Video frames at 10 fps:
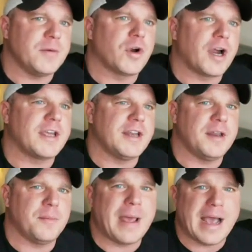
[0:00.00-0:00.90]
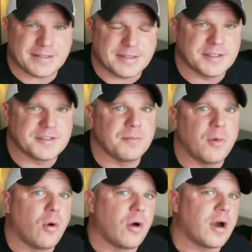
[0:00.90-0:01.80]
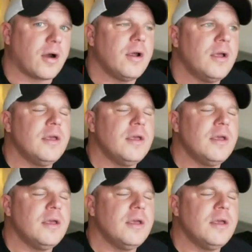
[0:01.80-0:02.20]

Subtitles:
where it can hit masses more.